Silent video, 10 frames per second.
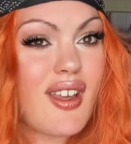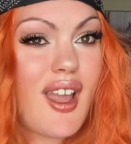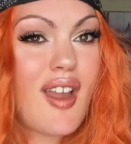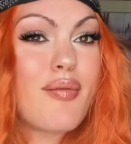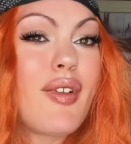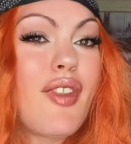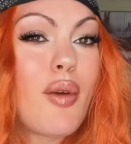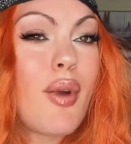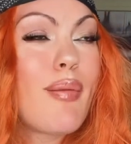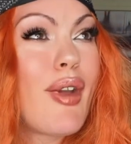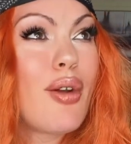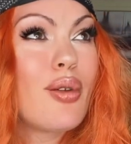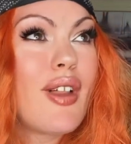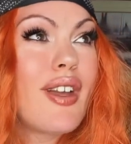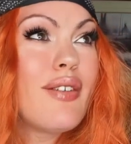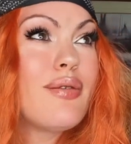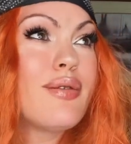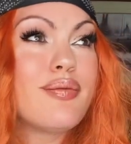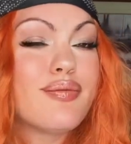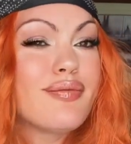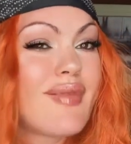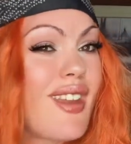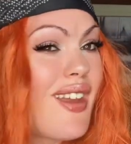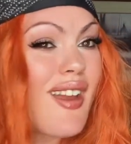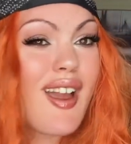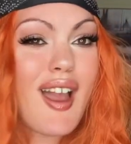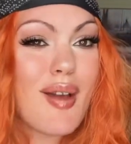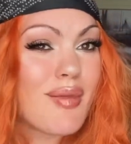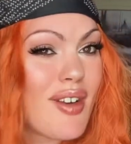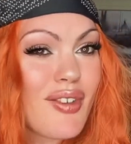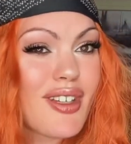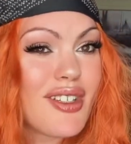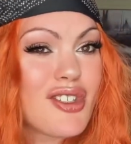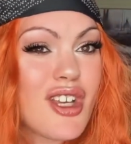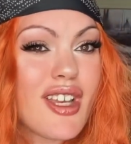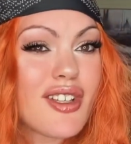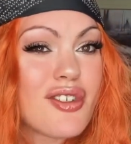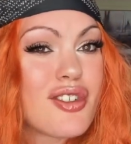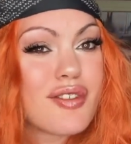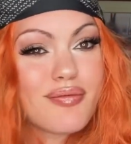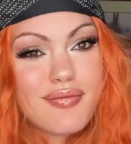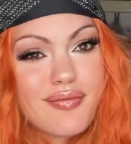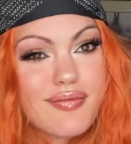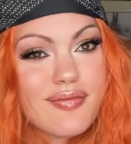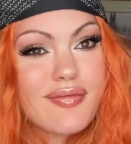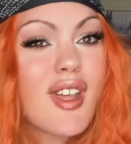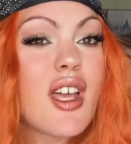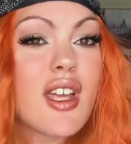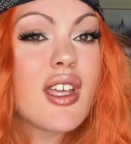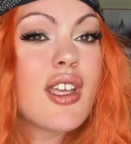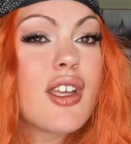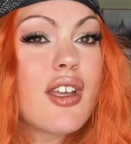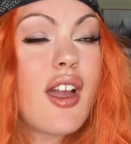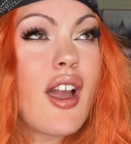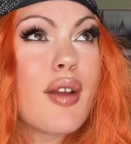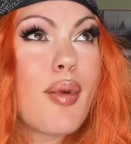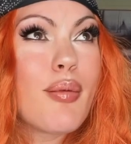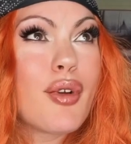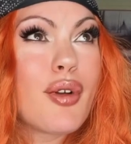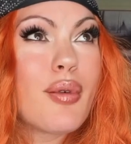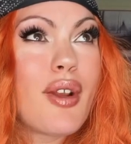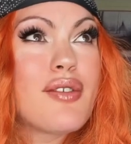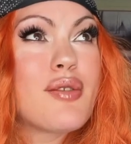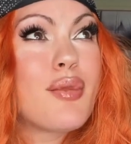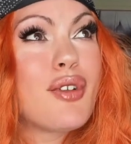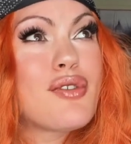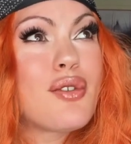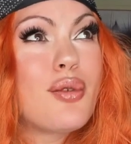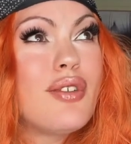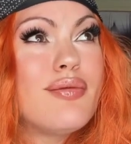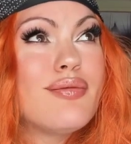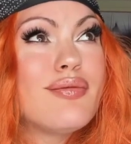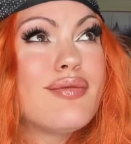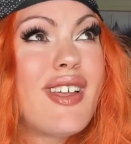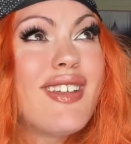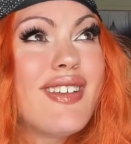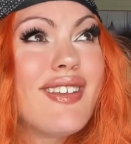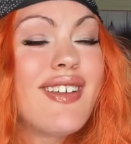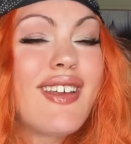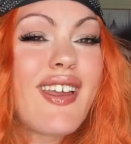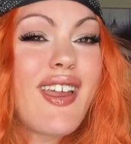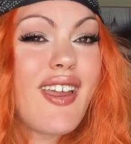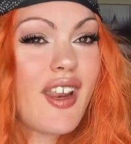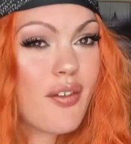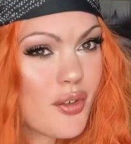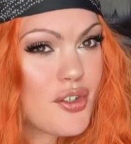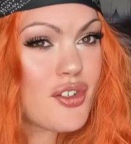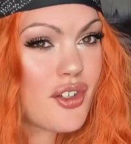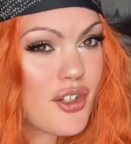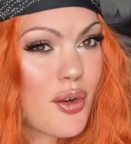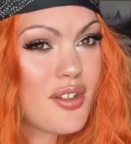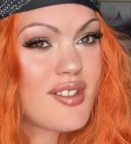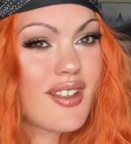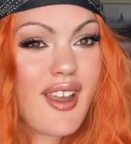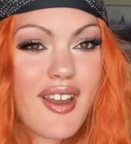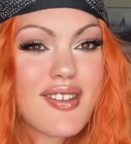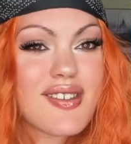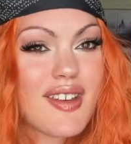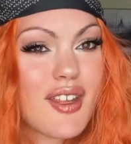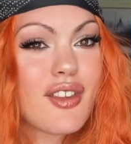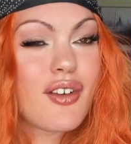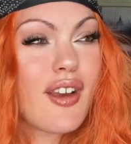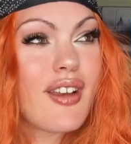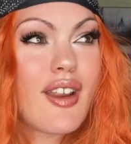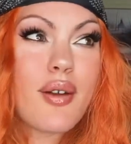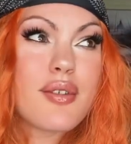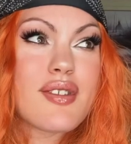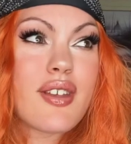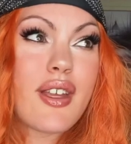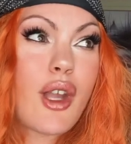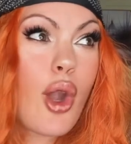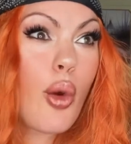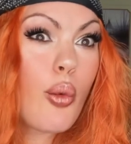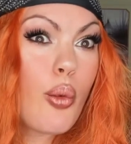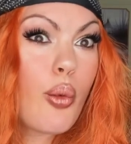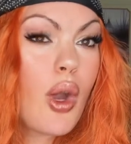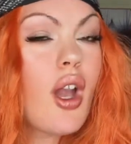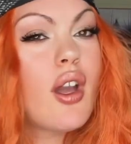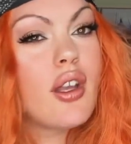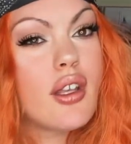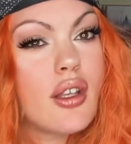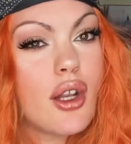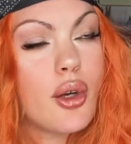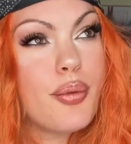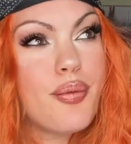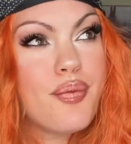I've been that way my whole life. I'm never gonna change. I remember when I was in middle school, I first started noticing guys in 8th grade. I was like, you know,